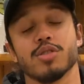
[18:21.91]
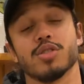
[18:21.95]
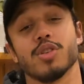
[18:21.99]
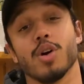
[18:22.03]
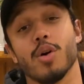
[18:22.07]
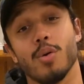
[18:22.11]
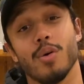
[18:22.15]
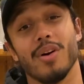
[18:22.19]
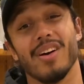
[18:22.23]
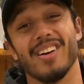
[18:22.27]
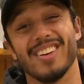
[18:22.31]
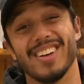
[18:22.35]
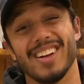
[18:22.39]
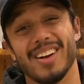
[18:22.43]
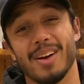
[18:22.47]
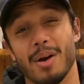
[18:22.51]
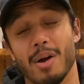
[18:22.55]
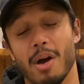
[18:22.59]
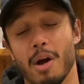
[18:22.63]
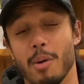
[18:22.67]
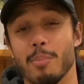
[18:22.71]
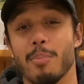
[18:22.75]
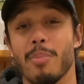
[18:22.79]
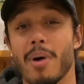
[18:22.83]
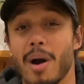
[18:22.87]
So
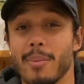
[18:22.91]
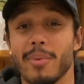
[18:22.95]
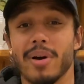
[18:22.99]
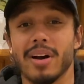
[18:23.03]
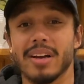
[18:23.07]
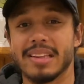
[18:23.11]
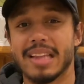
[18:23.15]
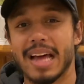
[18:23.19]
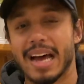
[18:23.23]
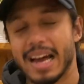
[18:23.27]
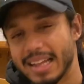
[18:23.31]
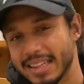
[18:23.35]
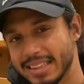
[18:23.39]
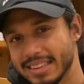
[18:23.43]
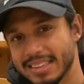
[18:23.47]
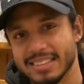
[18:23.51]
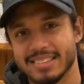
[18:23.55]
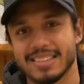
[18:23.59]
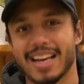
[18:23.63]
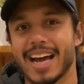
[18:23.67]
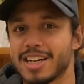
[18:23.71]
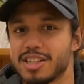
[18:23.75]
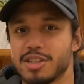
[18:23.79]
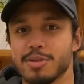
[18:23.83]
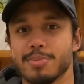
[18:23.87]
a bummer that this
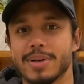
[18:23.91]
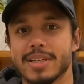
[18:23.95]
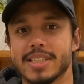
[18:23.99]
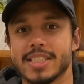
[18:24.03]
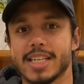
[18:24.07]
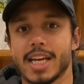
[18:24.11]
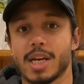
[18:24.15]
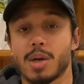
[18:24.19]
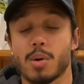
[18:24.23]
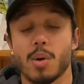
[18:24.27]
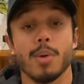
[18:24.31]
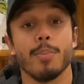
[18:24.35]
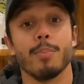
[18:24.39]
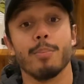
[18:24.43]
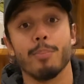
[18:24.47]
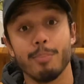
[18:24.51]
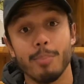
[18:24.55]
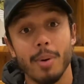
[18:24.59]
had to be a takeaway,